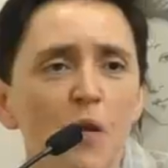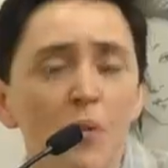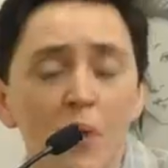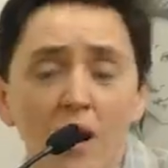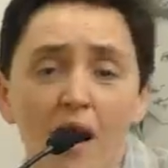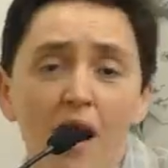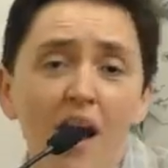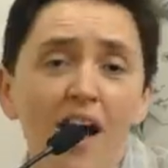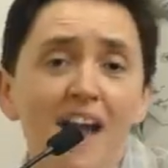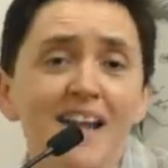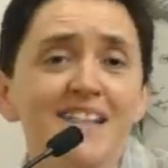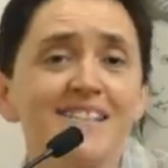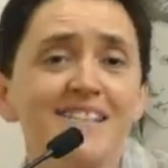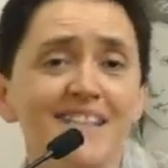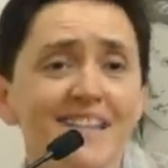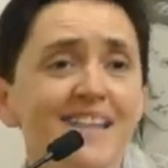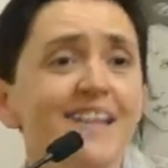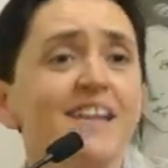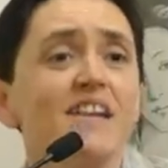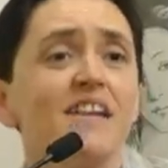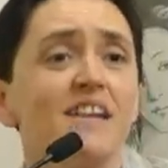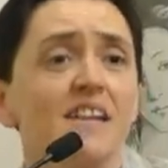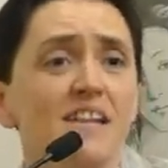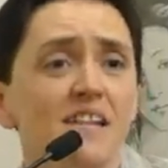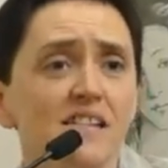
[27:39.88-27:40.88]
Well,
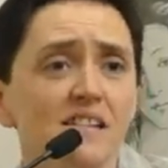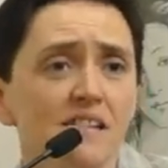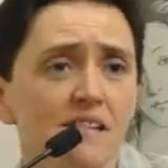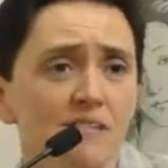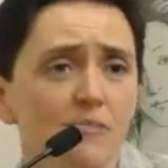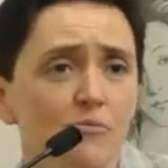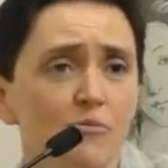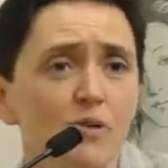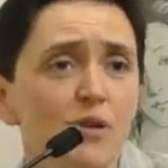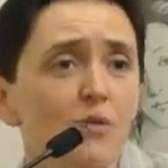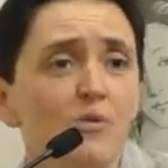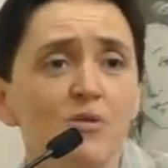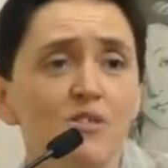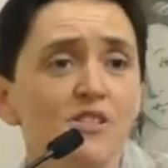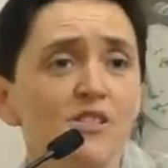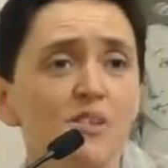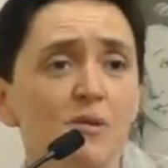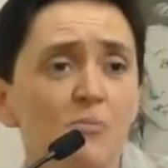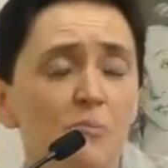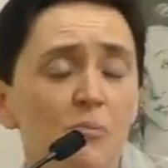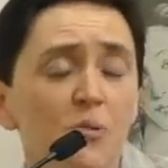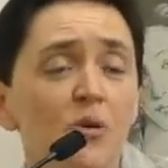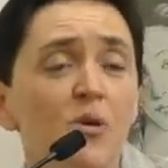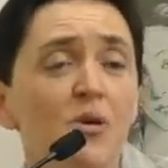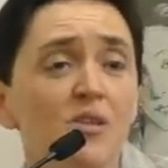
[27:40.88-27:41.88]
ideally, we wouldn't
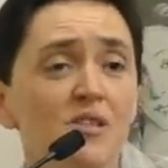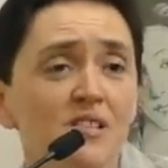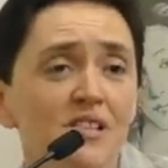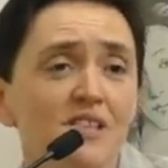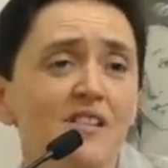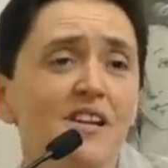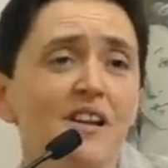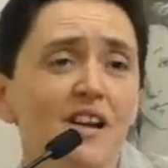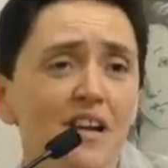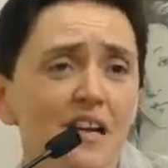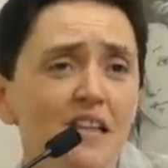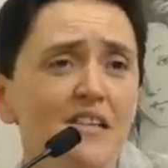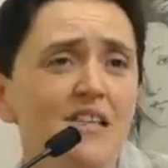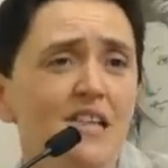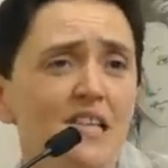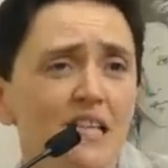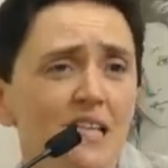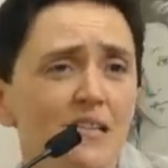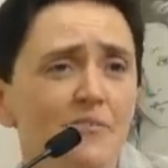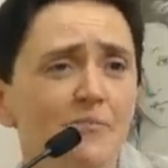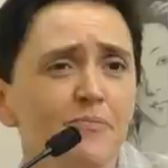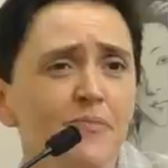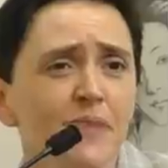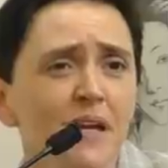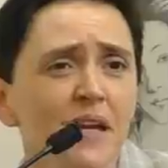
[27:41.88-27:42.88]
import it
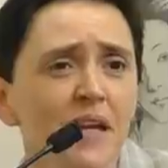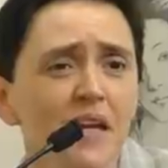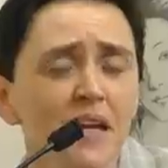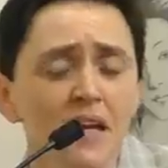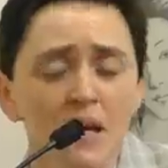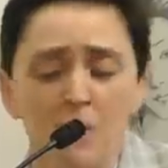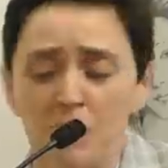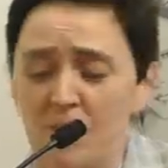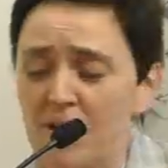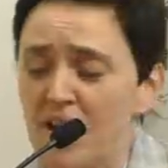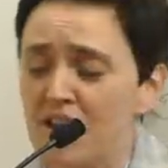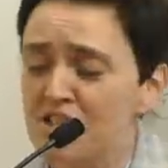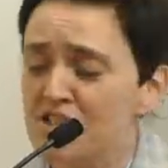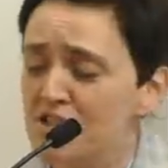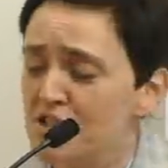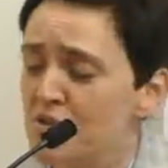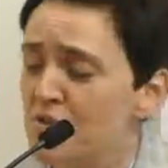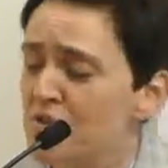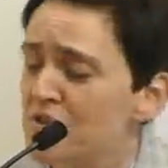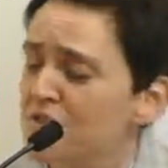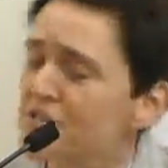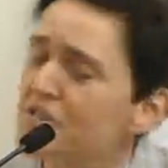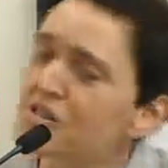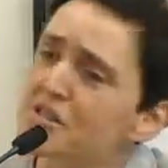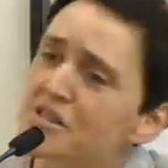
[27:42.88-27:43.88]
either. But I do
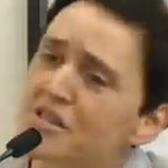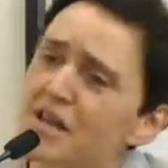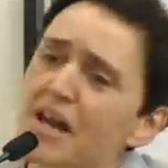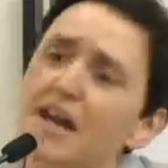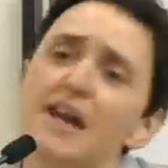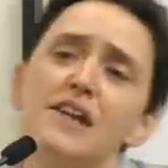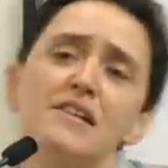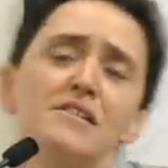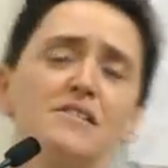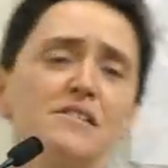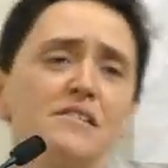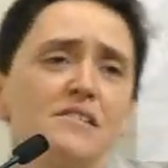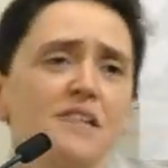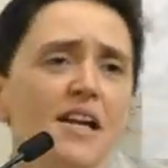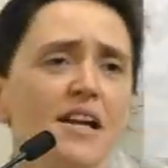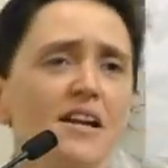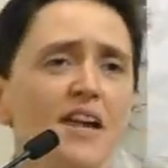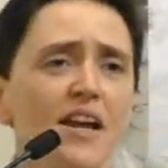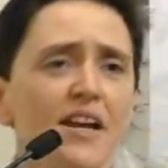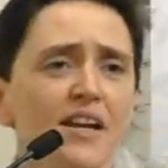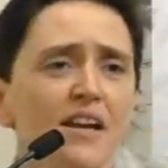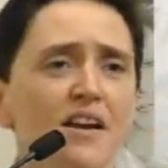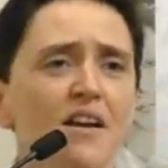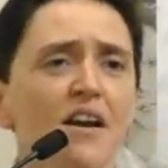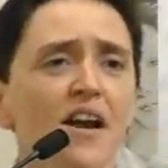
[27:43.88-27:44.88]
understand that
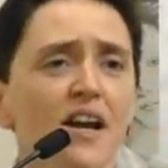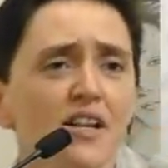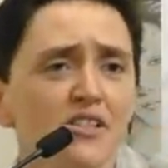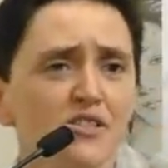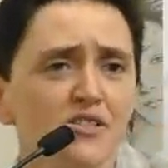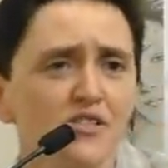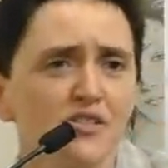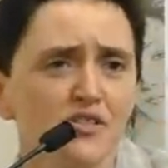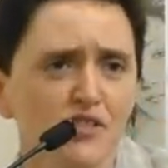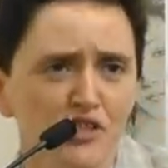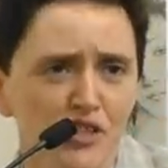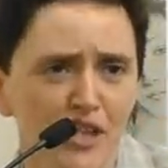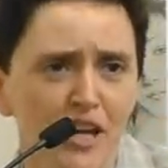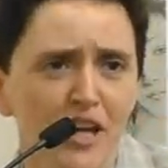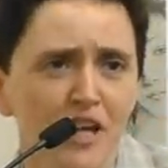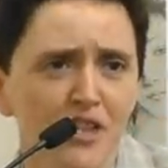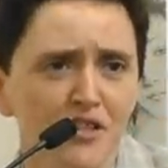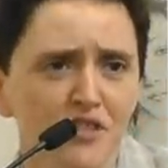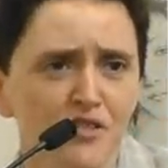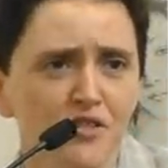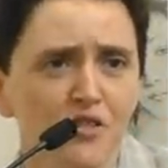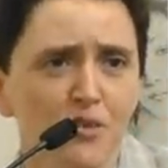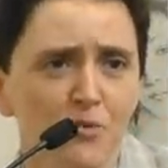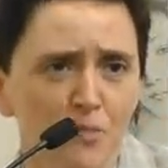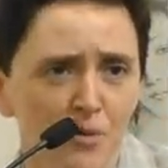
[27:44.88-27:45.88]
I can't
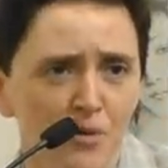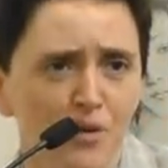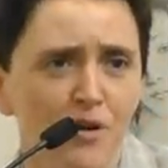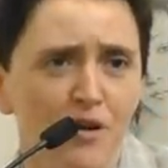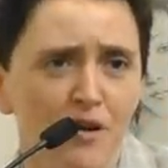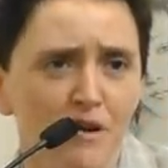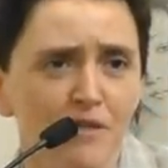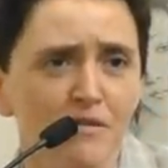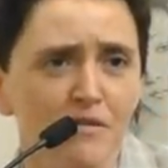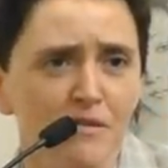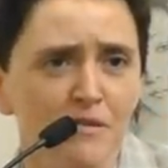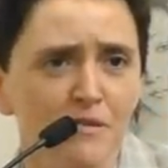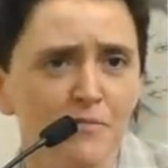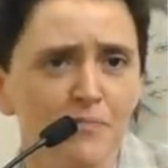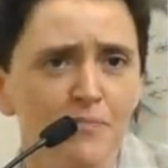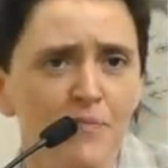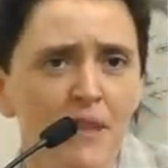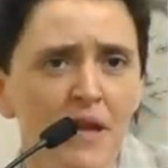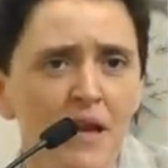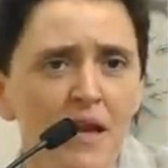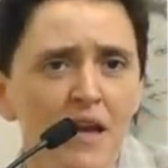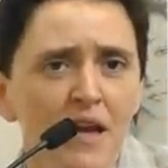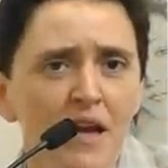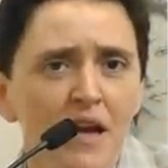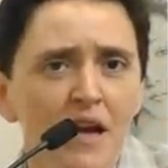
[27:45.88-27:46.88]
change the world.
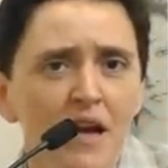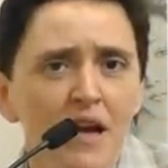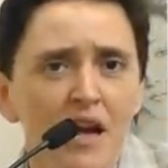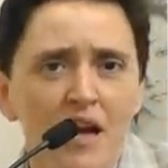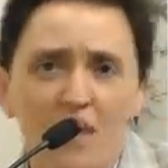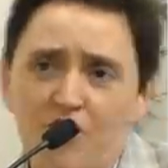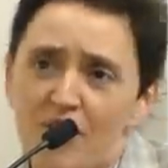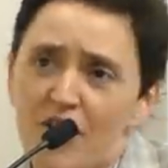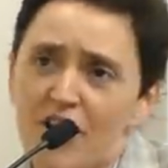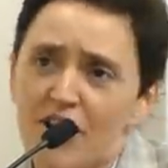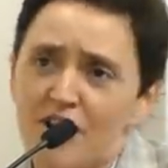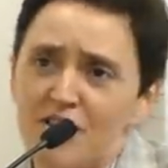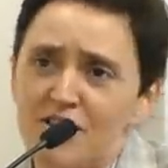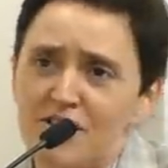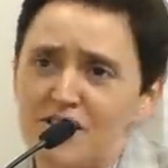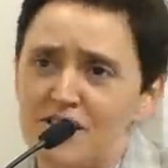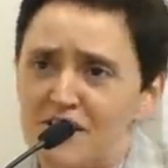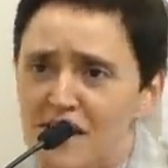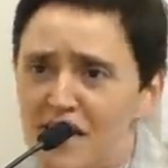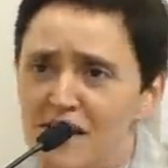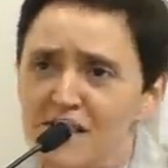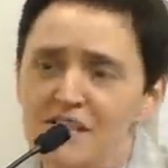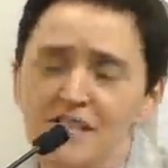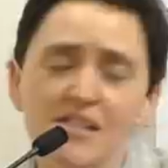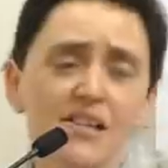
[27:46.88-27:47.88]
If I could
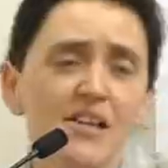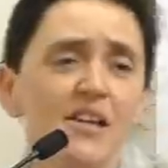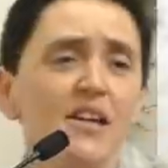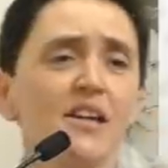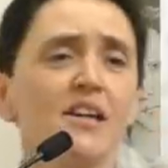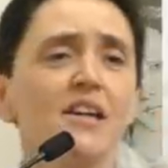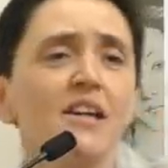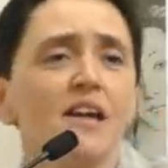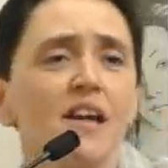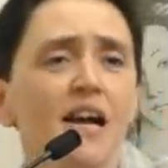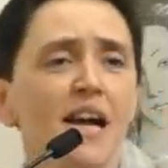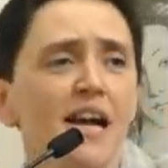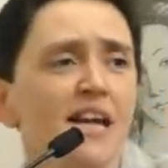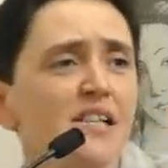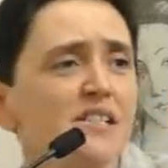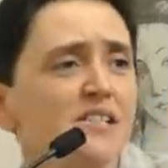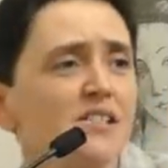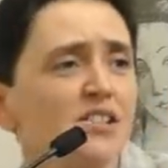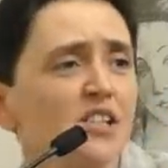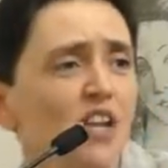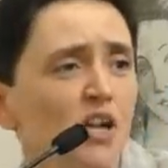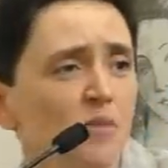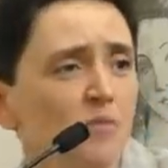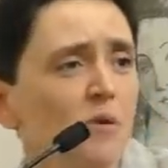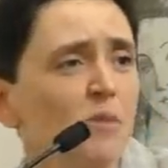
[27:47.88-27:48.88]
stand here
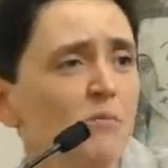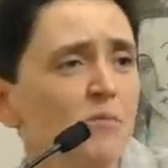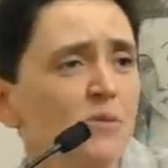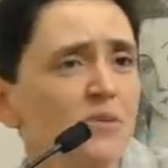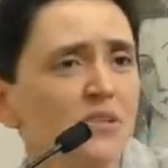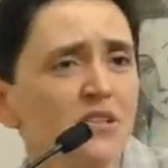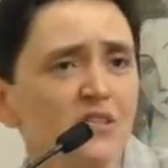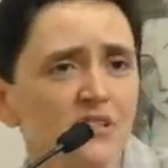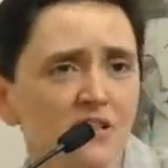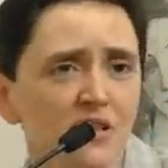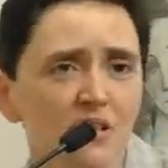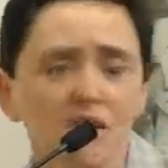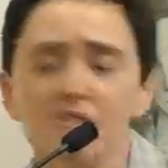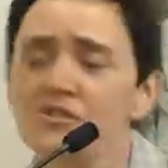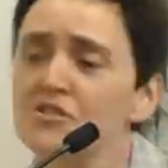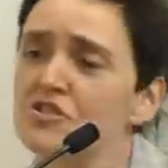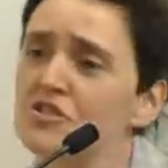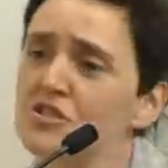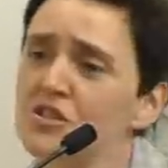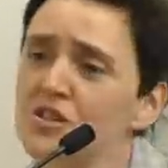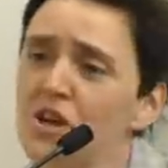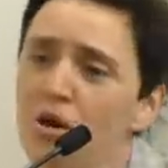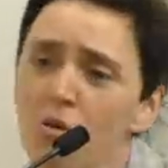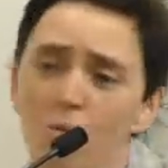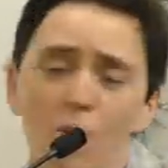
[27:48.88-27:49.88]
and come up with a
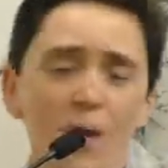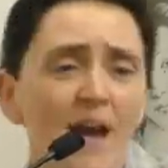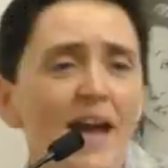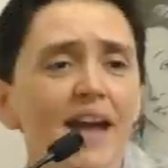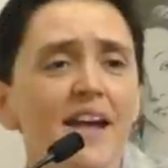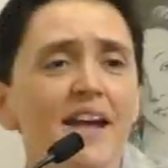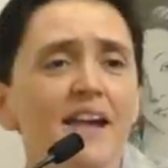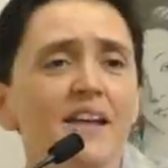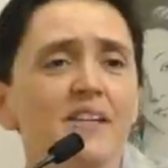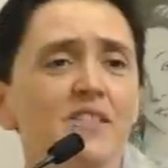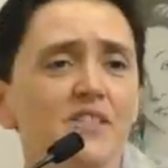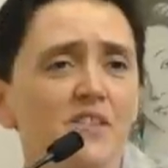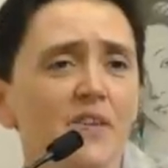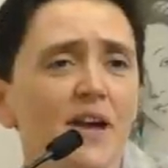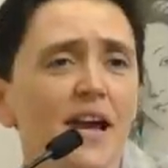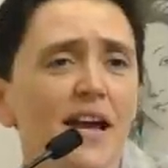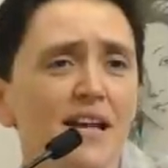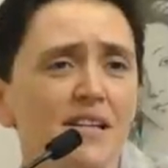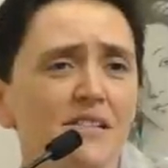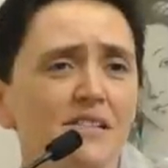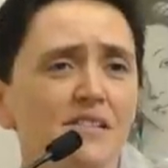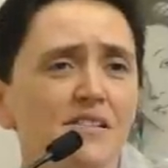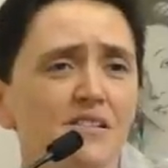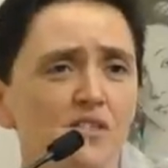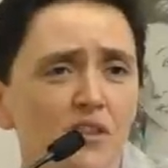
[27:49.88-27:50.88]
solution, a way to
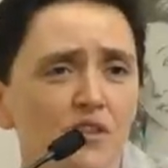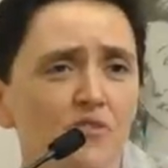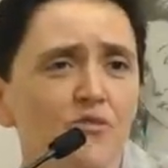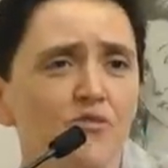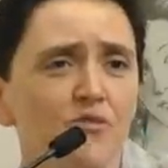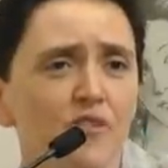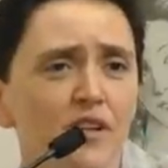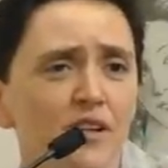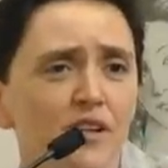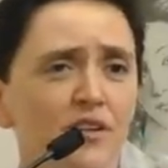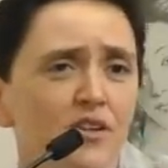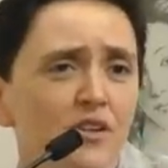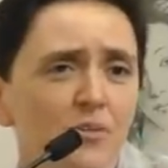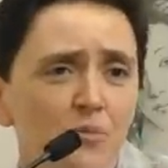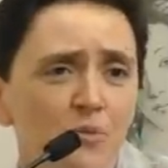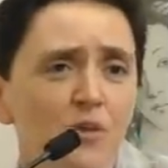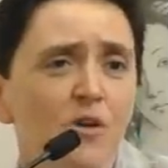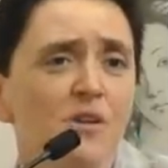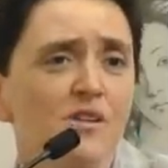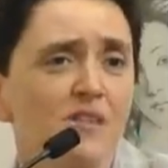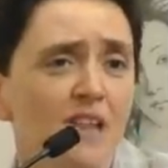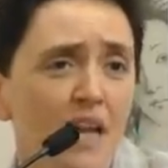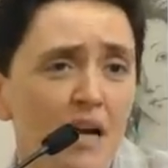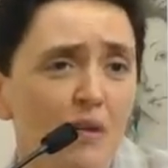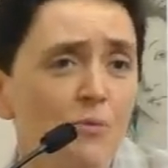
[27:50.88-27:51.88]
end suffering in the
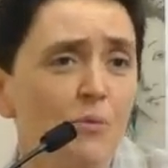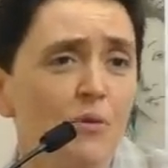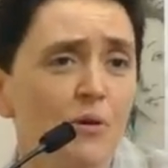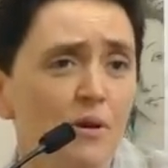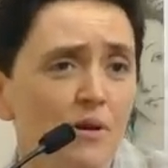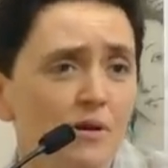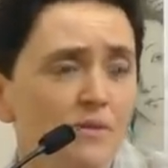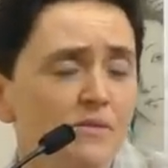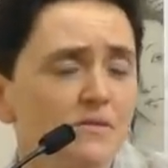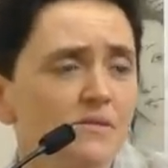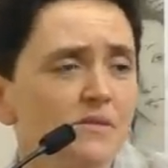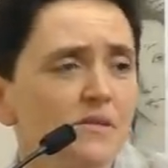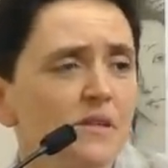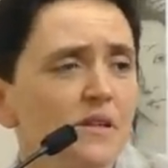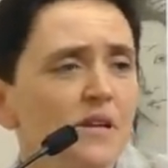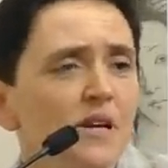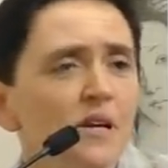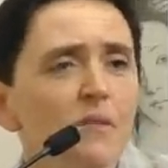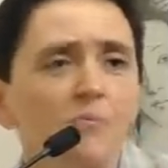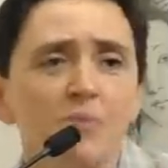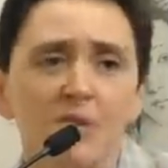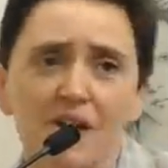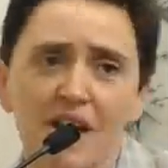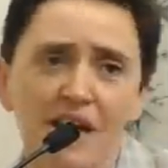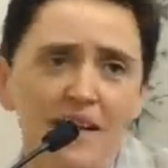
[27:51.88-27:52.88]
world, I would.
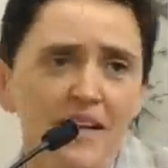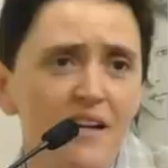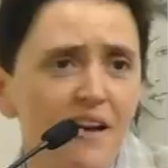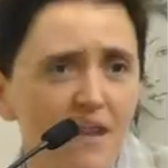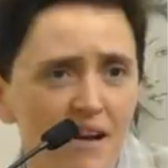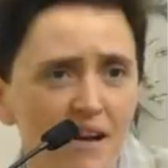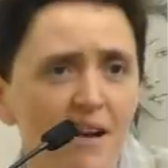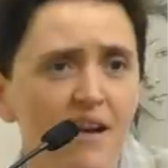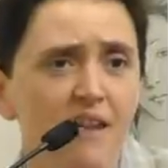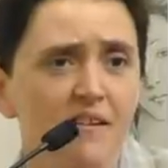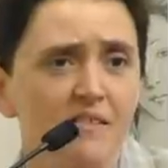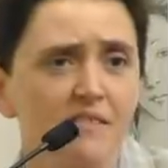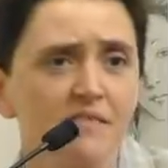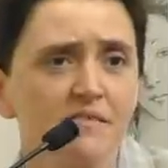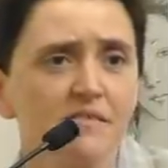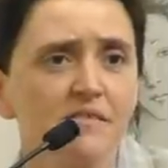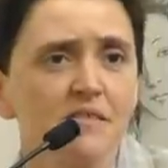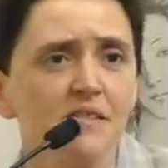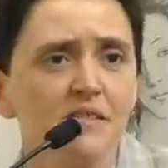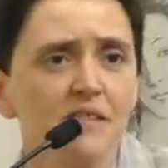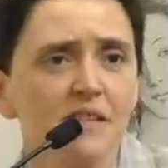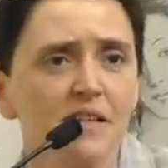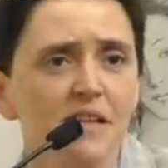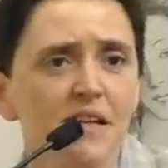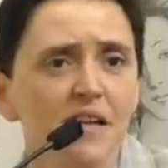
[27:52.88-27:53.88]
But I can't.